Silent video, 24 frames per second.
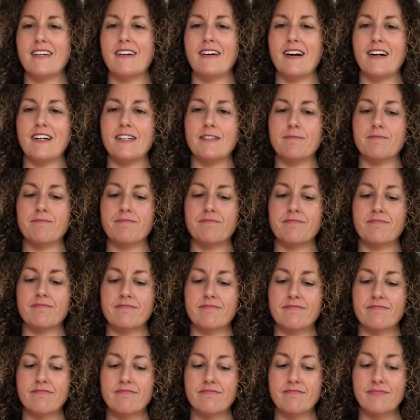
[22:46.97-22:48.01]

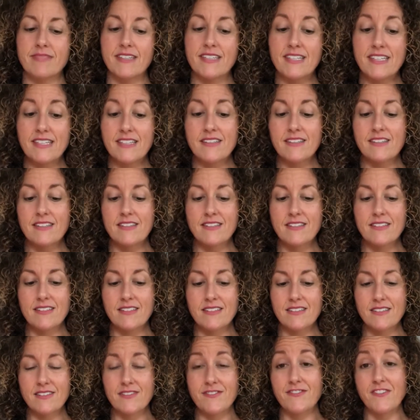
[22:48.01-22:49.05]
But then
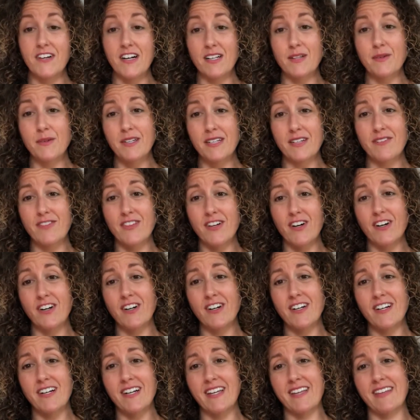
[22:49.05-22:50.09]
the following of the
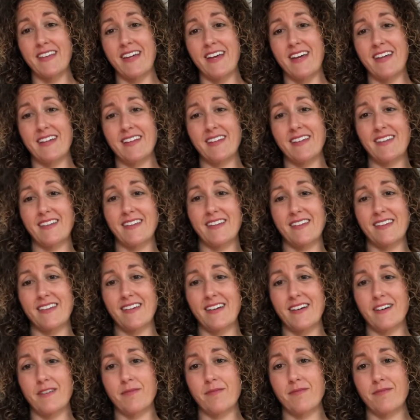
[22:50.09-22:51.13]
heart in that
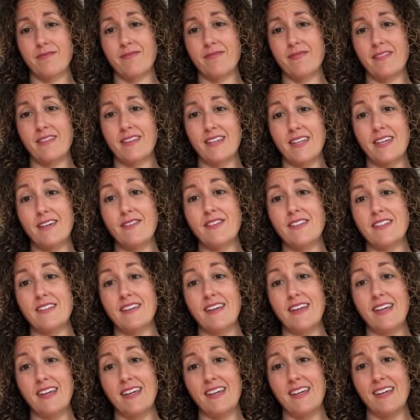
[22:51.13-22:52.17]
give and
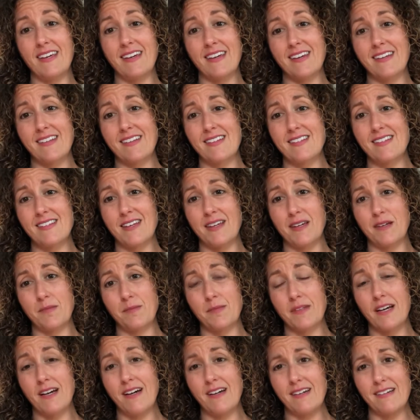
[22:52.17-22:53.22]
take at the same
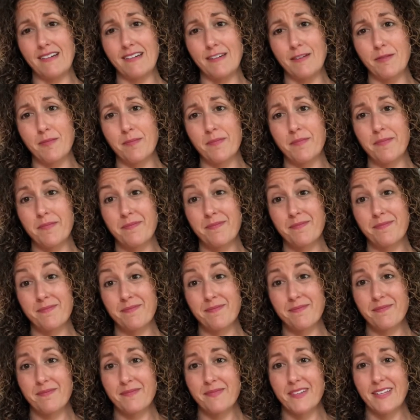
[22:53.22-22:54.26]
time,
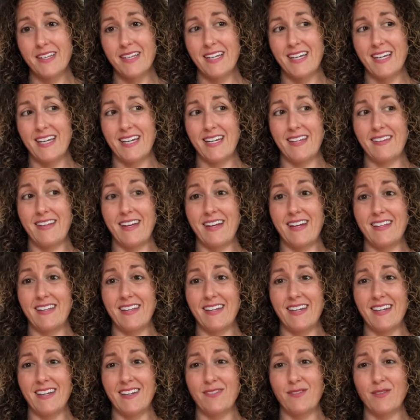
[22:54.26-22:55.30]
in that
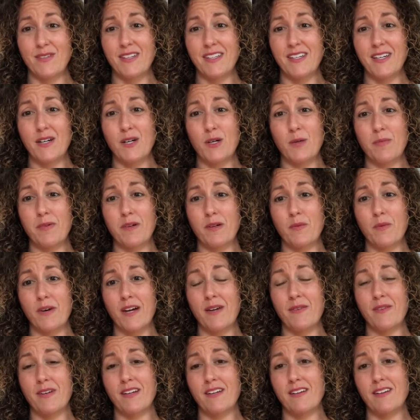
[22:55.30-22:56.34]
like really open way
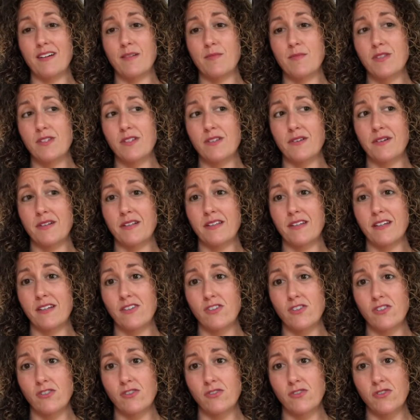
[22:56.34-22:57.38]
when it comes to
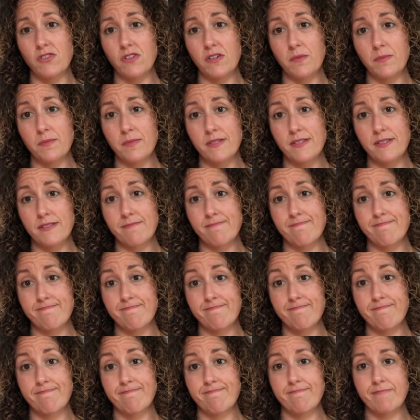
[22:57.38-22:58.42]
relationships.
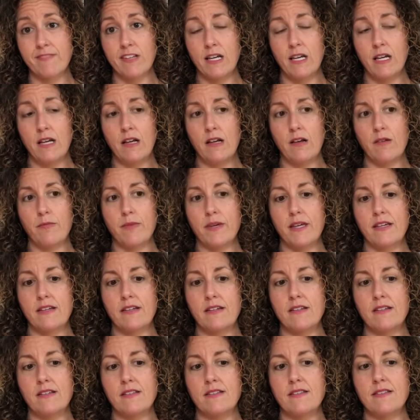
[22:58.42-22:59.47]

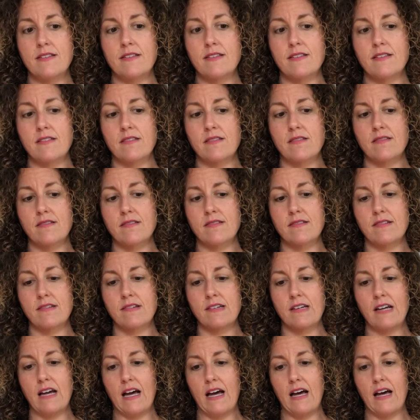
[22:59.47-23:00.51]
Because
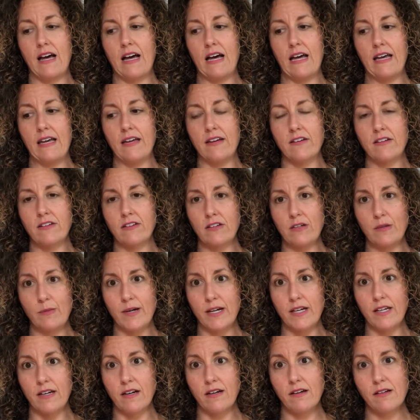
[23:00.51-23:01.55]
I don't know
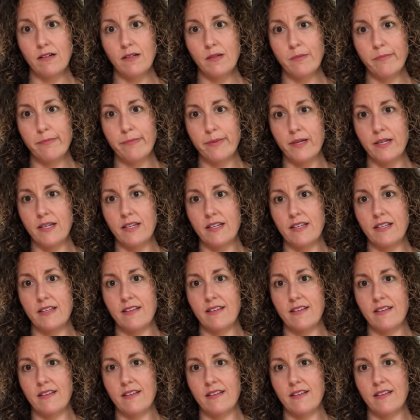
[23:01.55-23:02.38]
about y'all, but